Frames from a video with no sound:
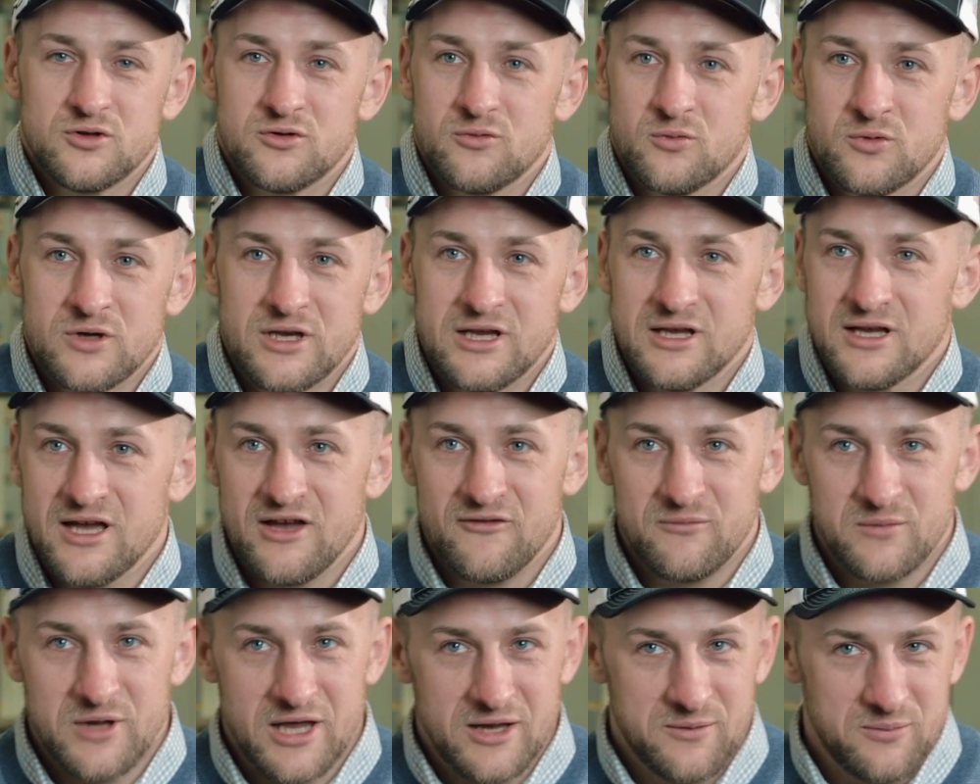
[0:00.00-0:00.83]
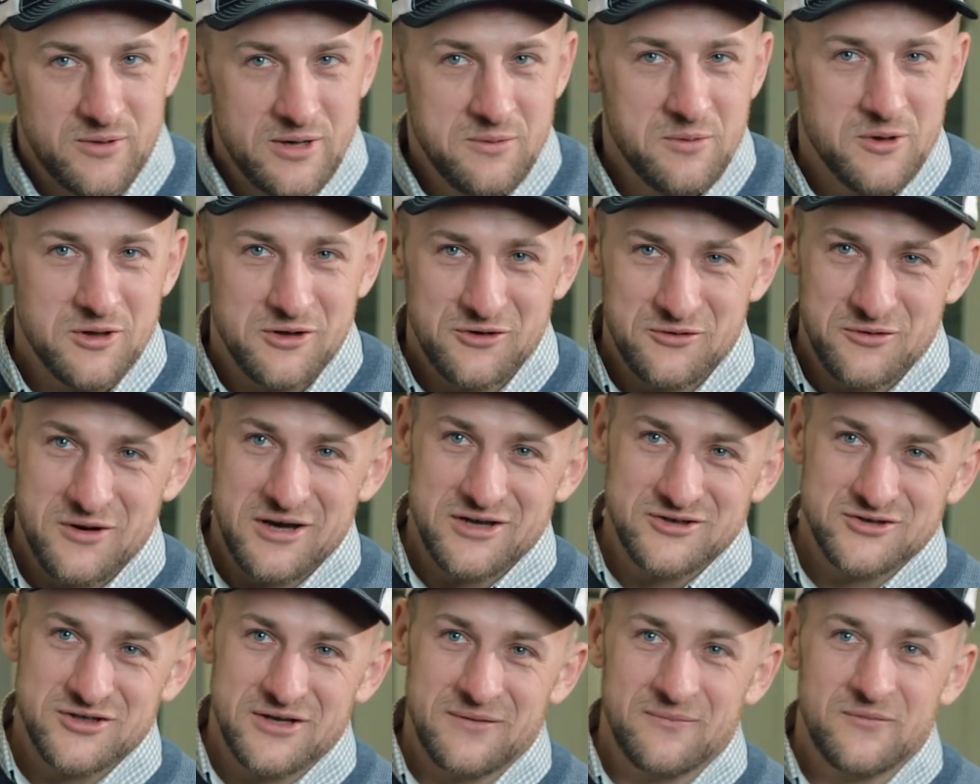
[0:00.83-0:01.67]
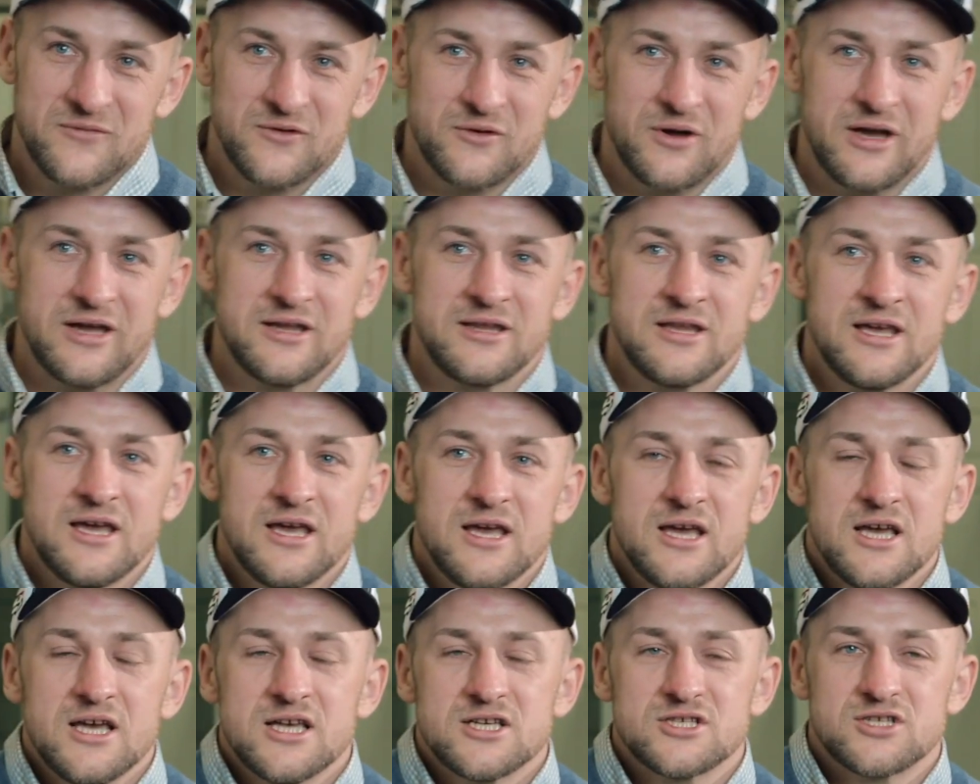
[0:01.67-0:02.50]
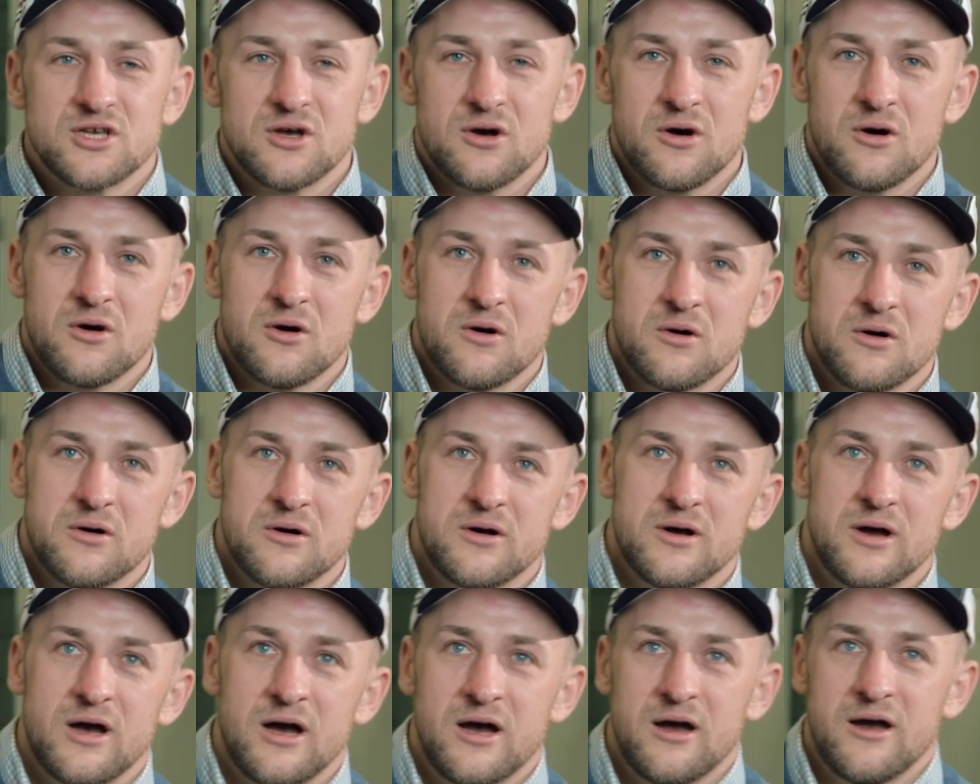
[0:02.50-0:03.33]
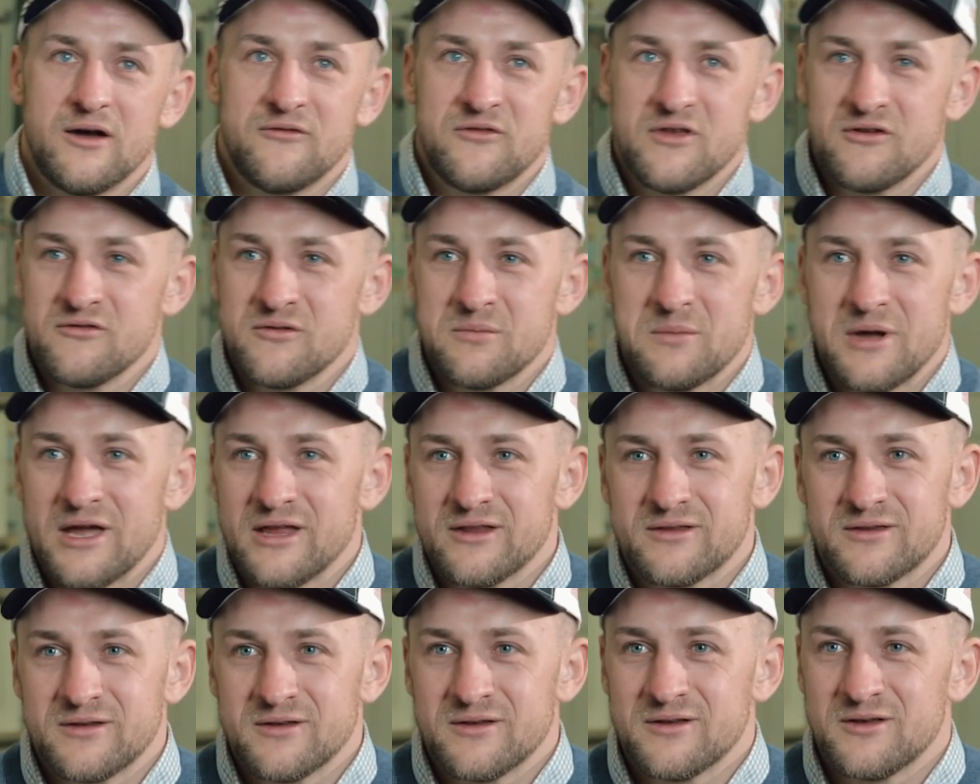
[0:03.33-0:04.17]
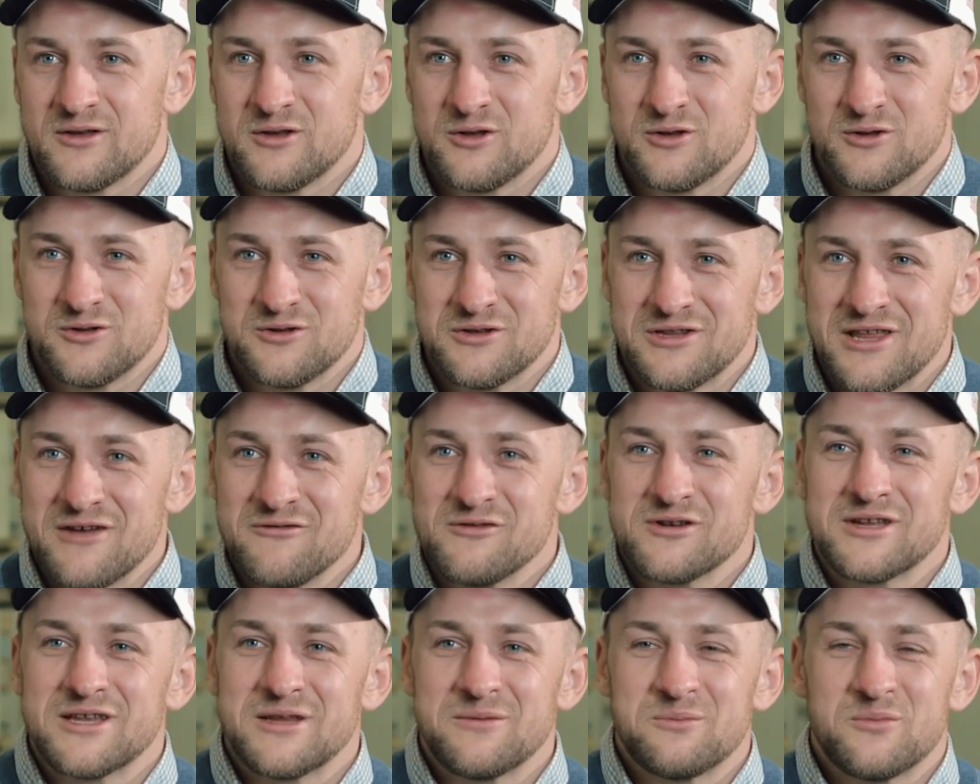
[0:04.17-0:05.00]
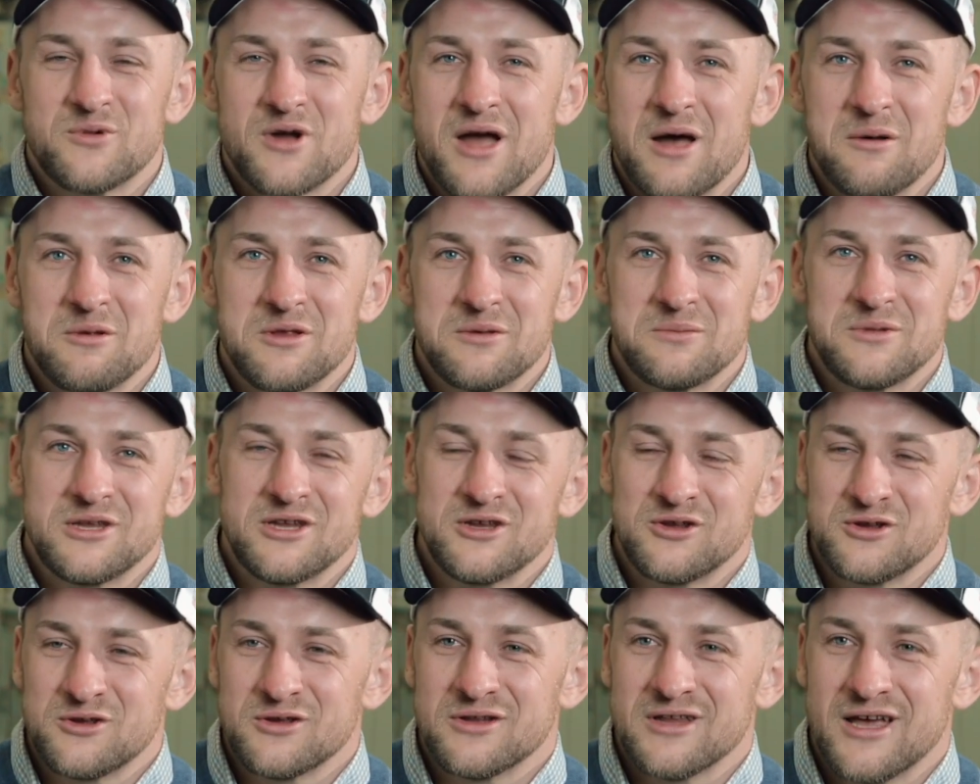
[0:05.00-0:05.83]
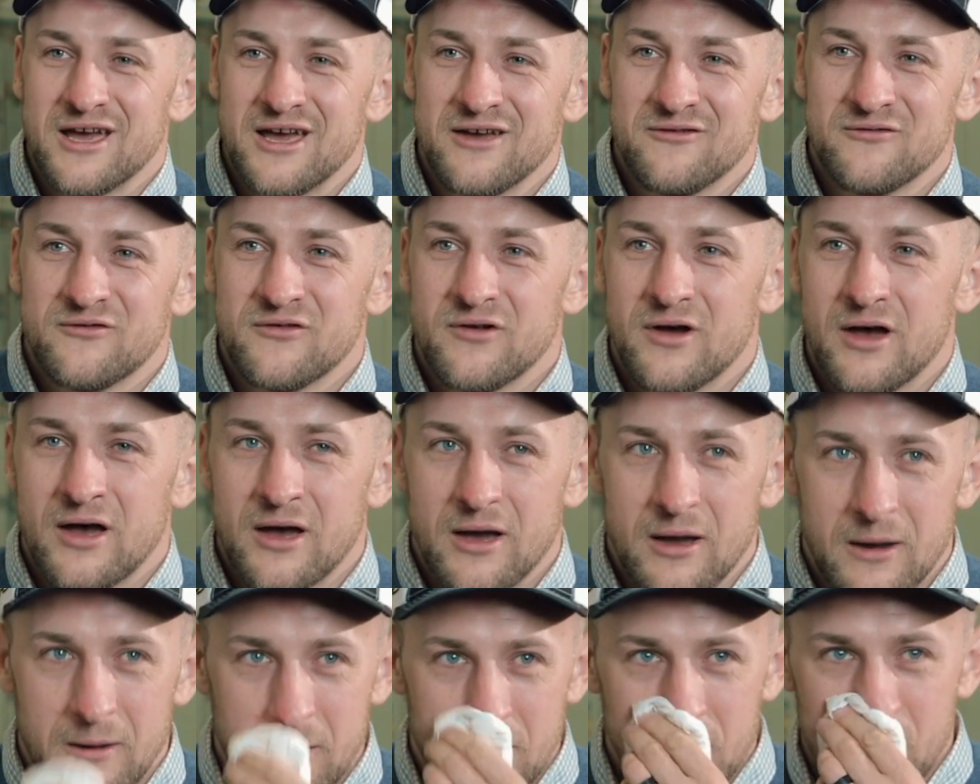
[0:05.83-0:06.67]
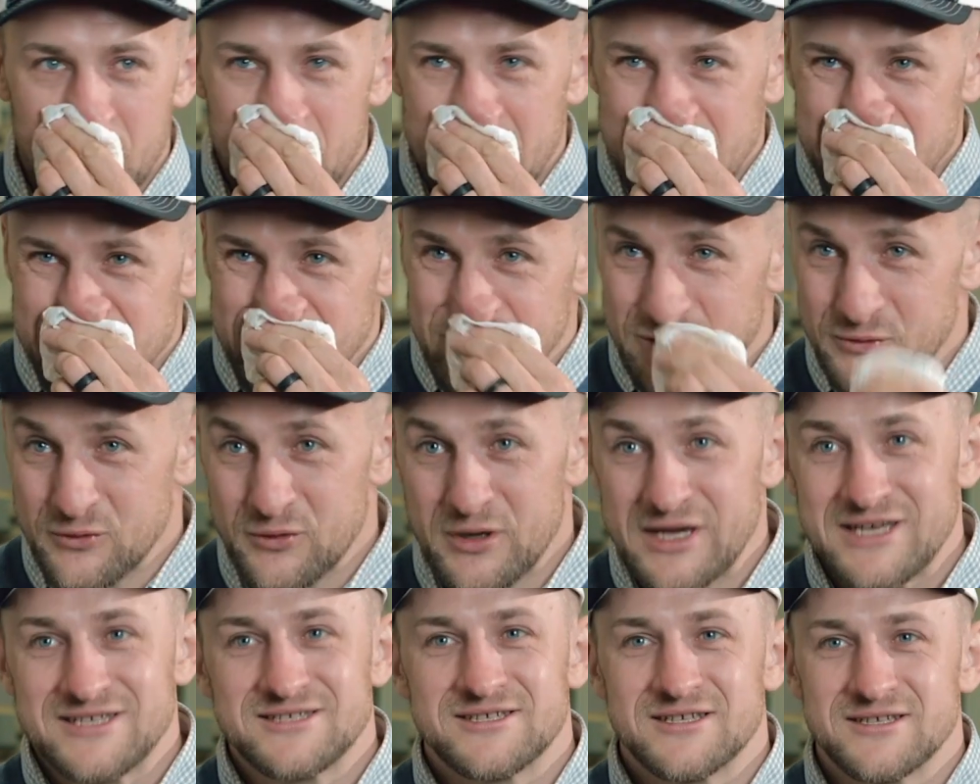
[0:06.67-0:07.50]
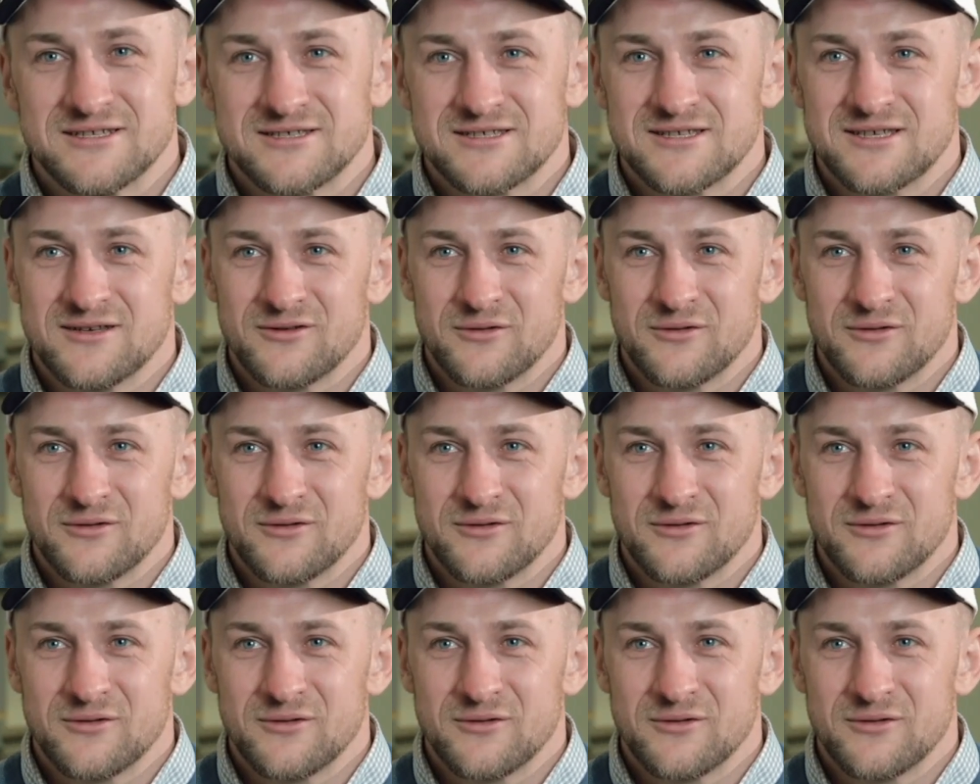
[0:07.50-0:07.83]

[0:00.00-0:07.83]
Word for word: we didn't have black people in Russia, right? So uh, I've never met. You, are never gonna probably meet in your life uh, Russian racist,